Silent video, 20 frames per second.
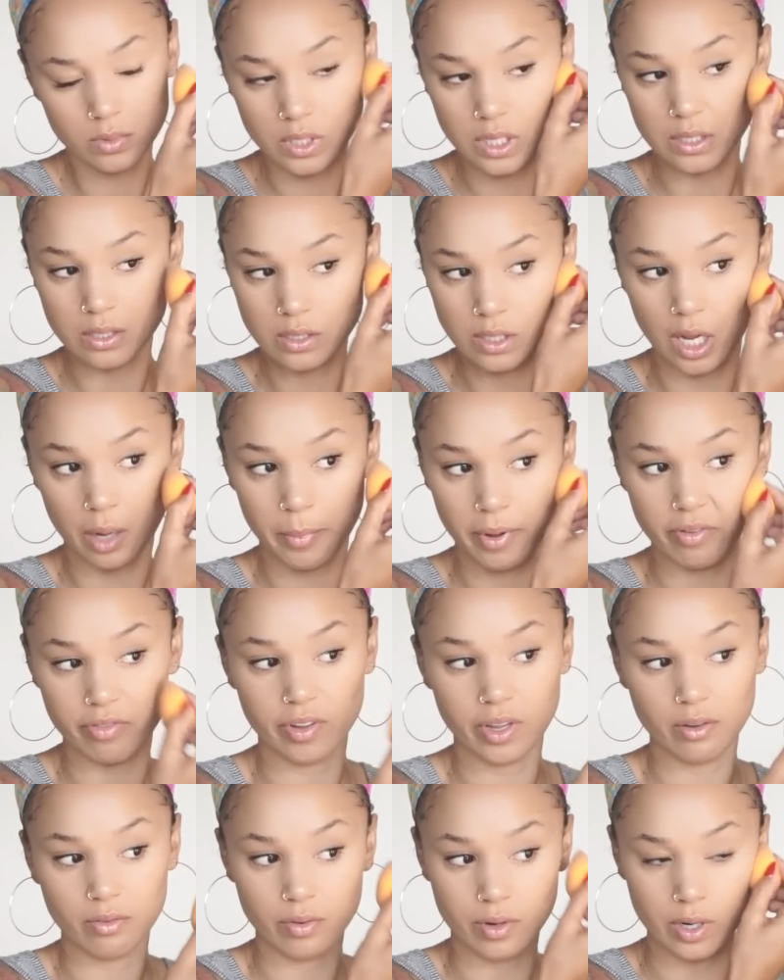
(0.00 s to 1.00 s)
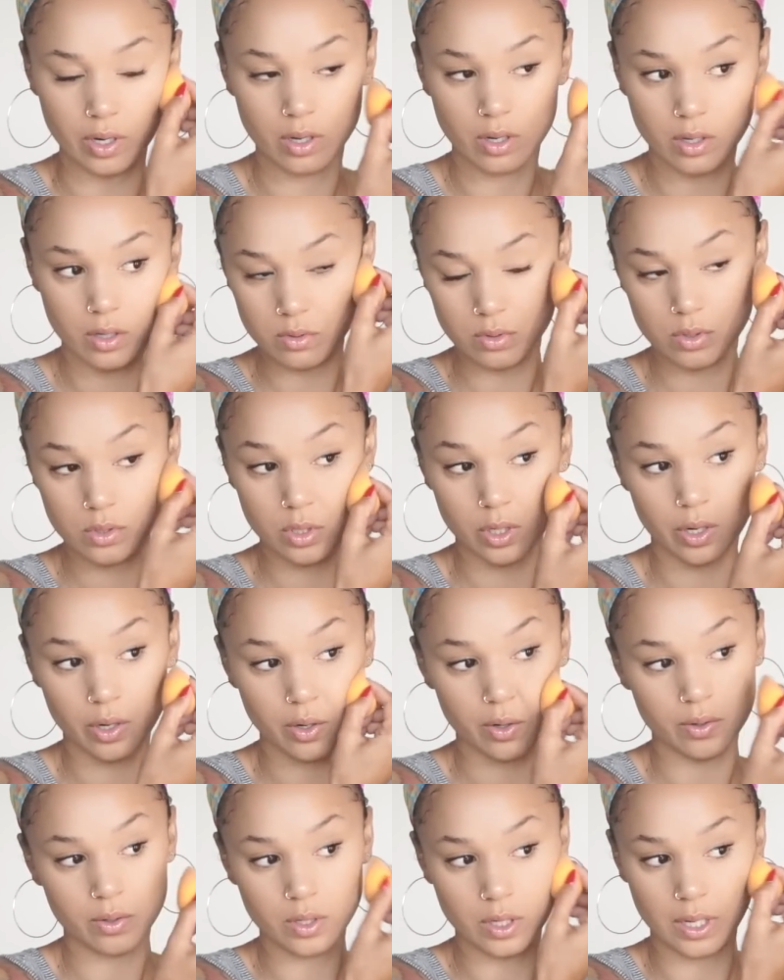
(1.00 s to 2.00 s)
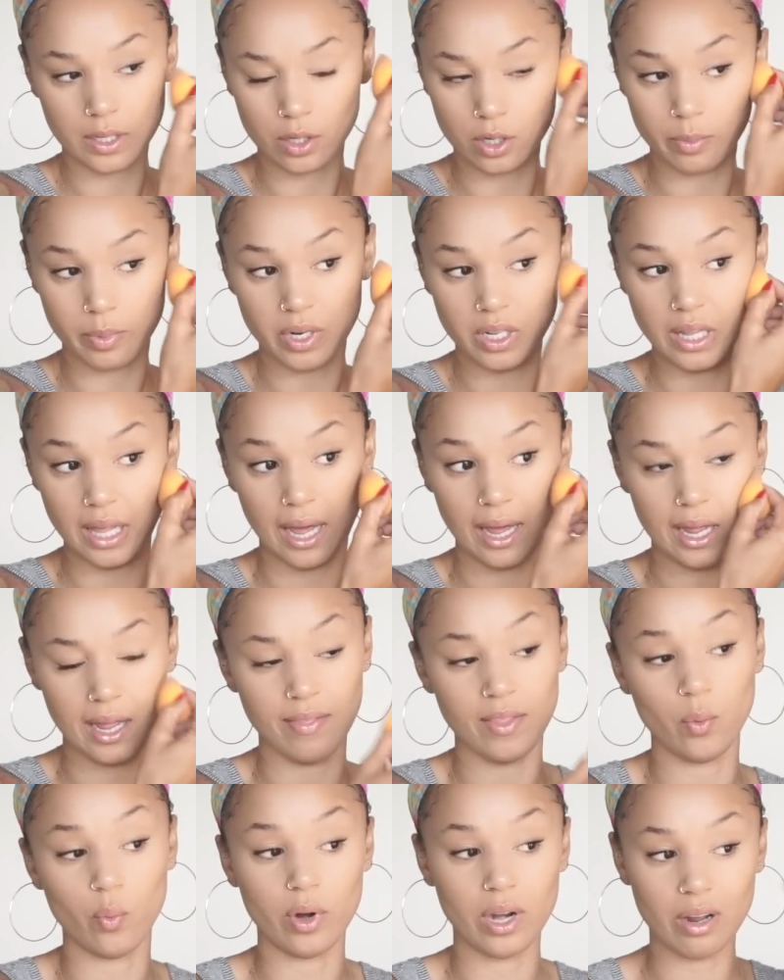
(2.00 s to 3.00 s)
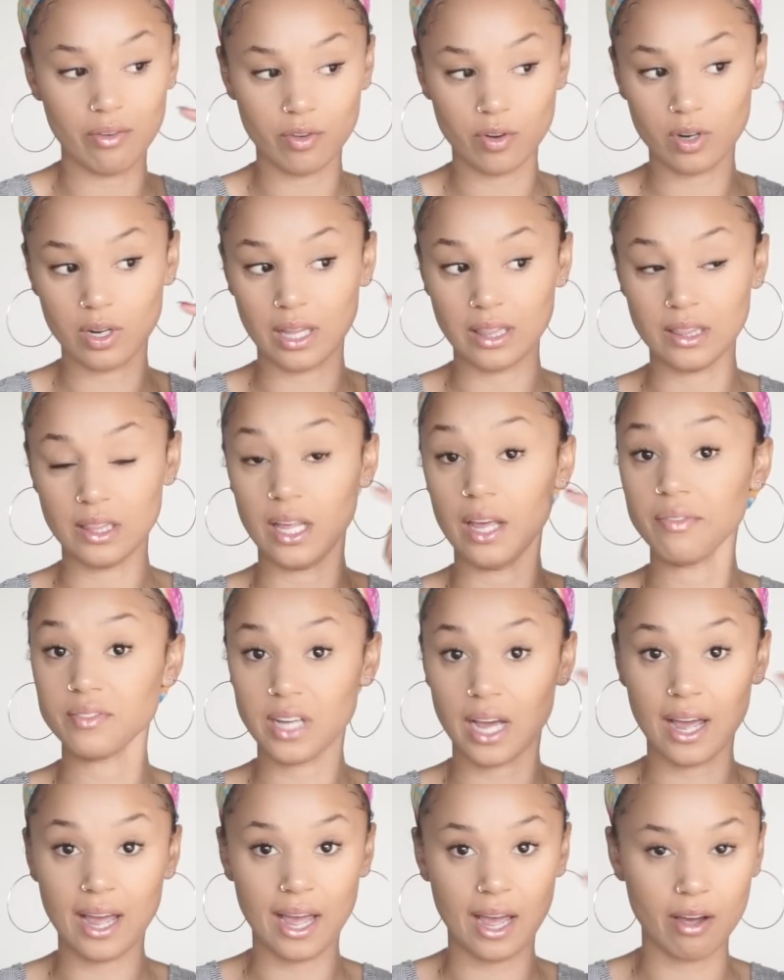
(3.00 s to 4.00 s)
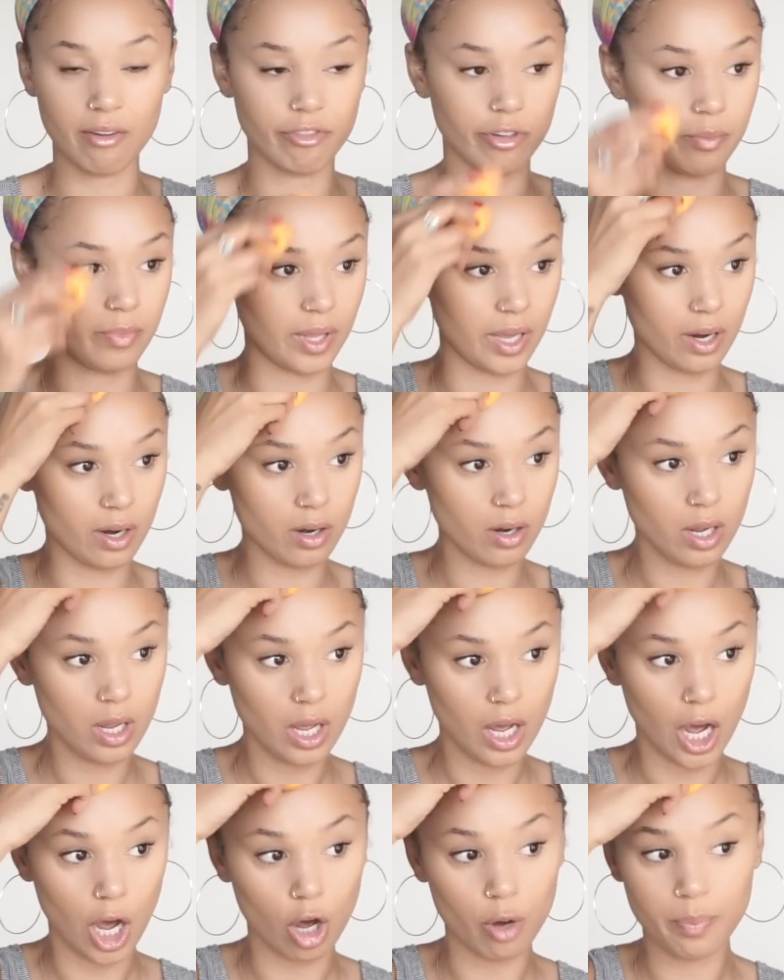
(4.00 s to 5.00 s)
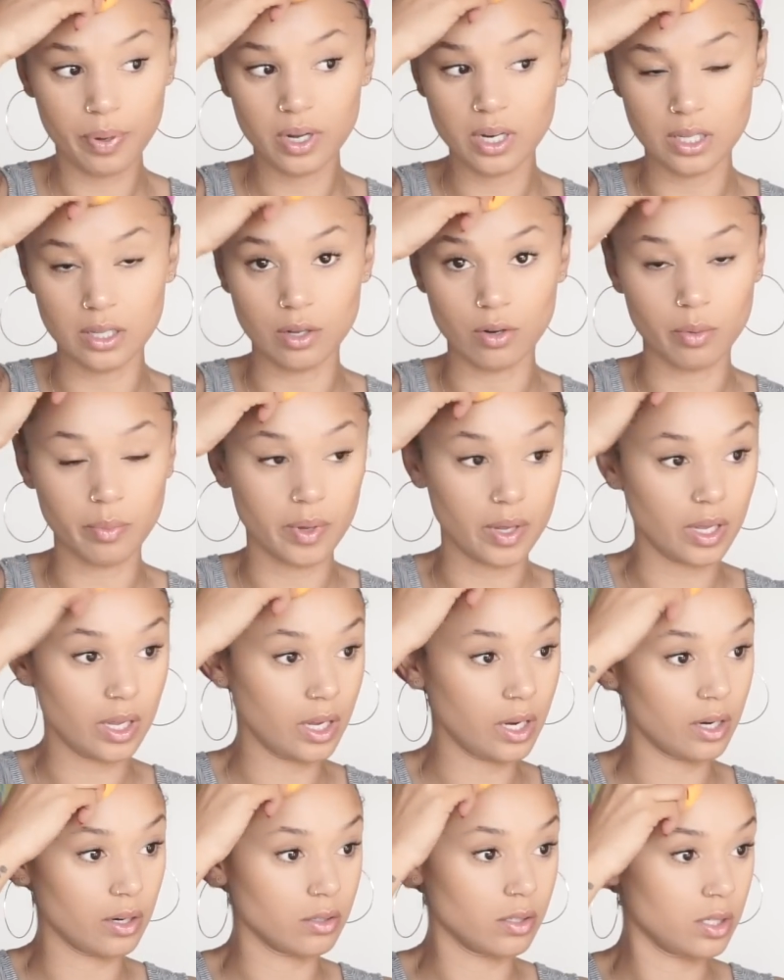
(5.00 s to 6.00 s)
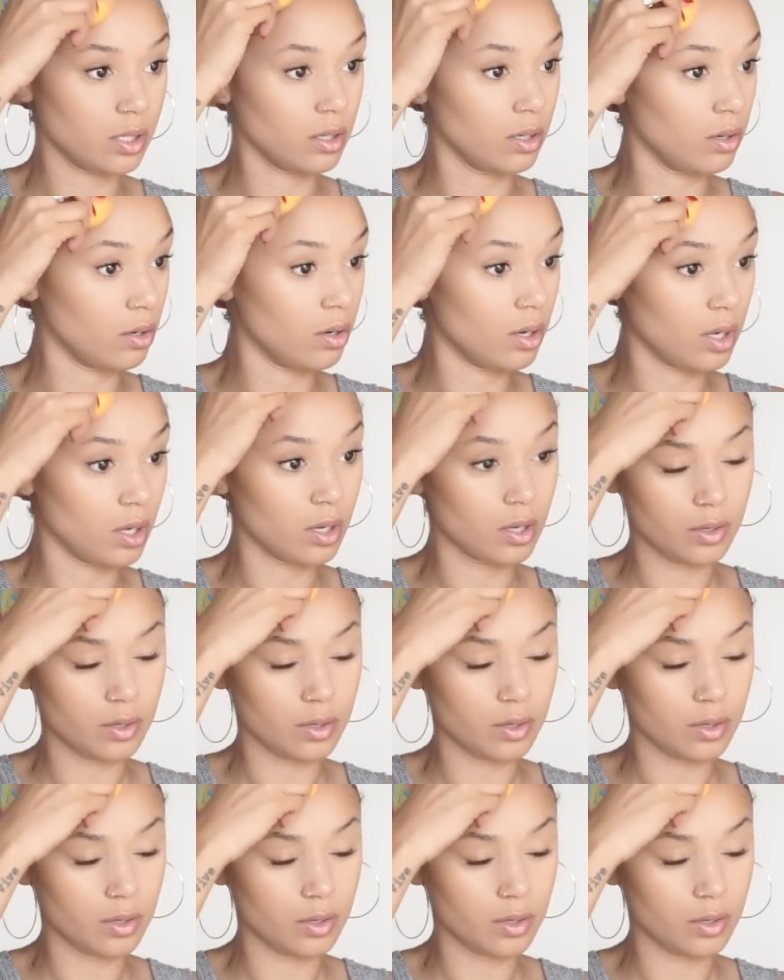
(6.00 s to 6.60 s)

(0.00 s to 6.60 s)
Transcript: That's not my favorite. So a little bit of that, and then whatever left I have from there, I'll put a little bit here too,